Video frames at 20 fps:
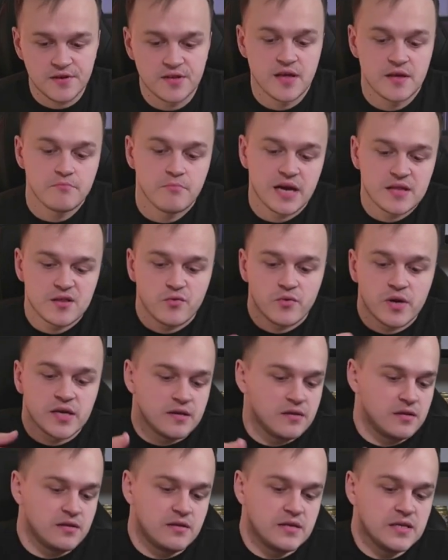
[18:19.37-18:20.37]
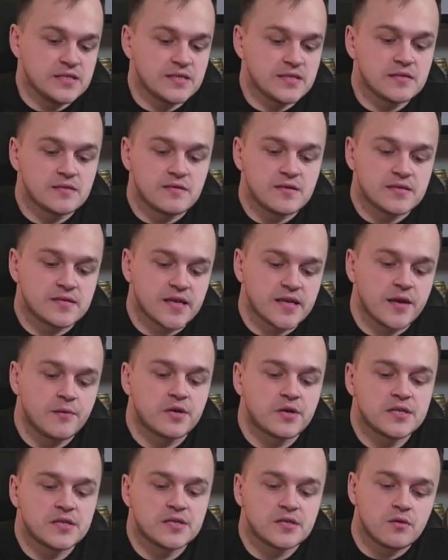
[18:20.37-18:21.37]
And by the way, this is the same
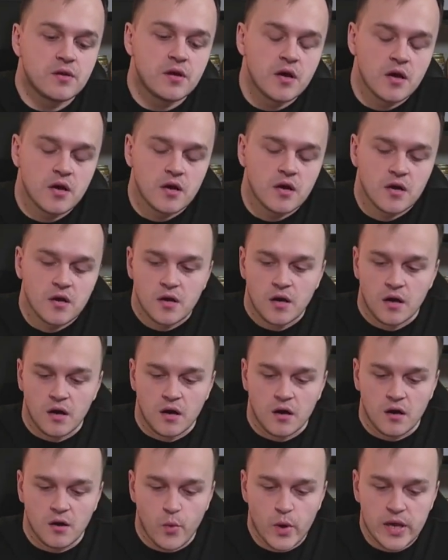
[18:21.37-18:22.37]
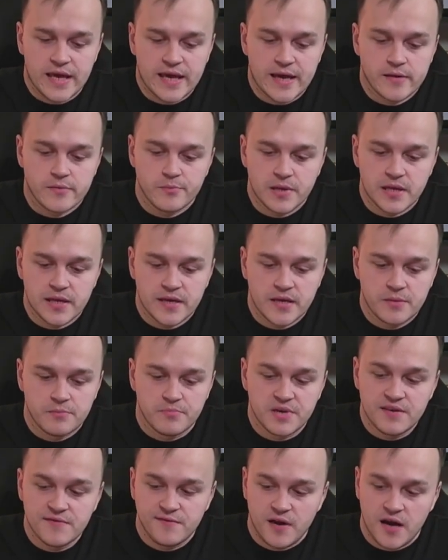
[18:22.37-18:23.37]
reason we can play
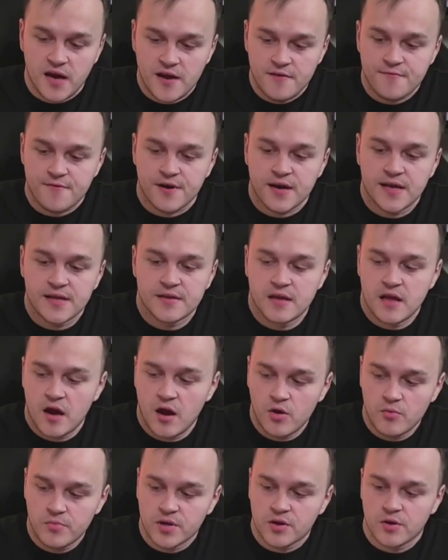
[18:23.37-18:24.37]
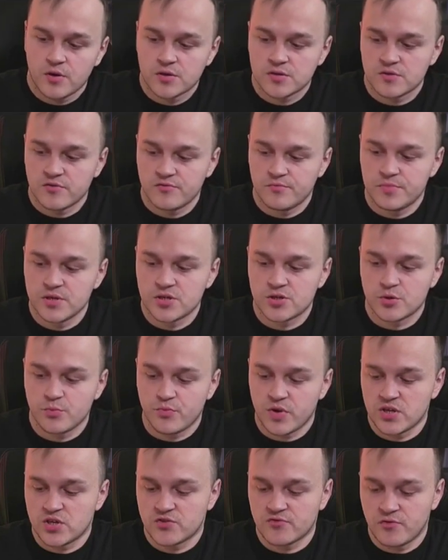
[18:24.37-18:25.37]
b5 right now, because of bishop
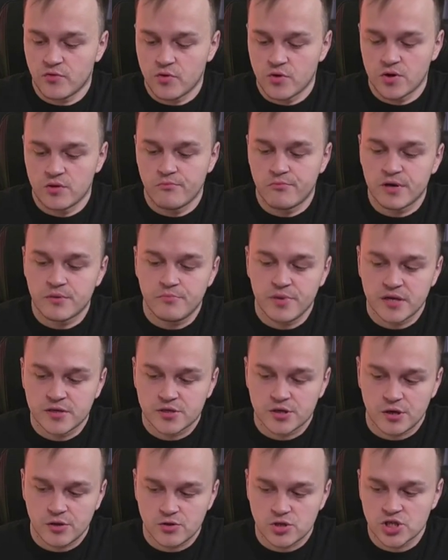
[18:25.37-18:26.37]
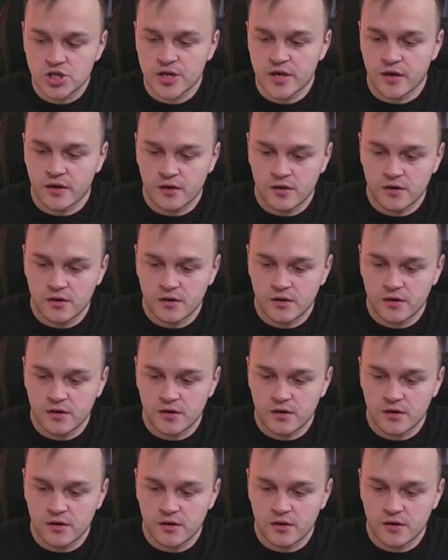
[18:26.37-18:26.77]
h4 and perpetual check.